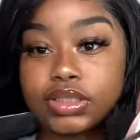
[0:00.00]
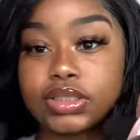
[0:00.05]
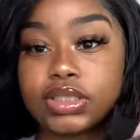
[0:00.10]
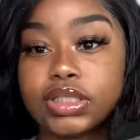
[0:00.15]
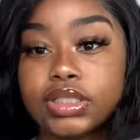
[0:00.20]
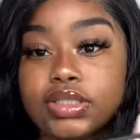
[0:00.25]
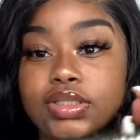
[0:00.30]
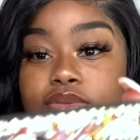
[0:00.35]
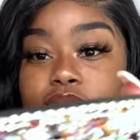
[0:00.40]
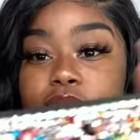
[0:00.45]

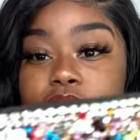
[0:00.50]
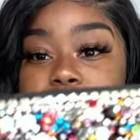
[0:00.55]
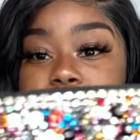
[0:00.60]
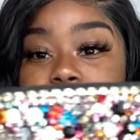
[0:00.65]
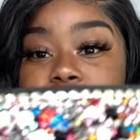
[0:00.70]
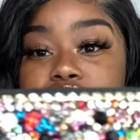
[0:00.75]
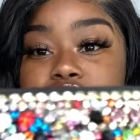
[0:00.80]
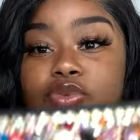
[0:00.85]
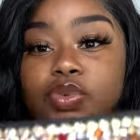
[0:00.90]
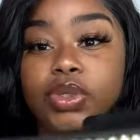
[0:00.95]
This one, this
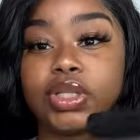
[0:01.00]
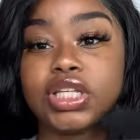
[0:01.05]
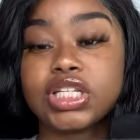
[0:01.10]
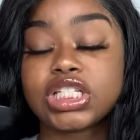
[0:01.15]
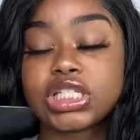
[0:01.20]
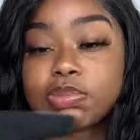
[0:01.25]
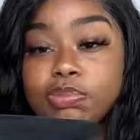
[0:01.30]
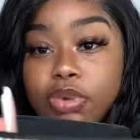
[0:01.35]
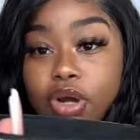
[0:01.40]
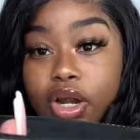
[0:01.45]
is really
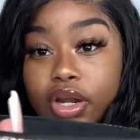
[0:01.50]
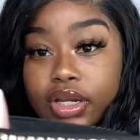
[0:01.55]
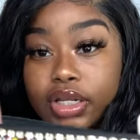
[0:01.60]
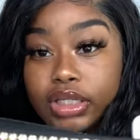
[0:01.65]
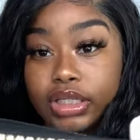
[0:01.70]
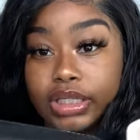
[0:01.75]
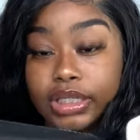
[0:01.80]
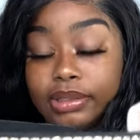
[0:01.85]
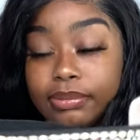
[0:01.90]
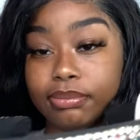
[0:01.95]

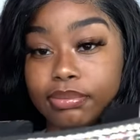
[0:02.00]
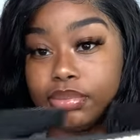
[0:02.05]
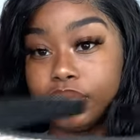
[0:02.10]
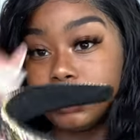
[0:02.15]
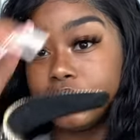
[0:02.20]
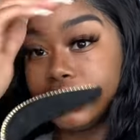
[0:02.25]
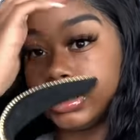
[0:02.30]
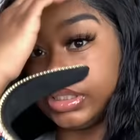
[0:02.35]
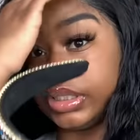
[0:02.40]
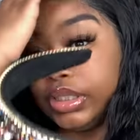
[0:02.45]
sparkly and
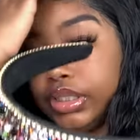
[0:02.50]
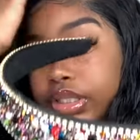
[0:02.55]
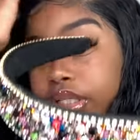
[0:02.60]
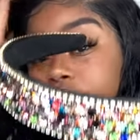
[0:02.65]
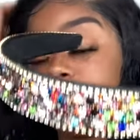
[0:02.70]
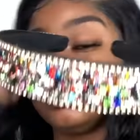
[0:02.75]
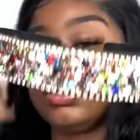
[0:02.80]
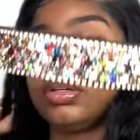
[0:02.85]
pretty.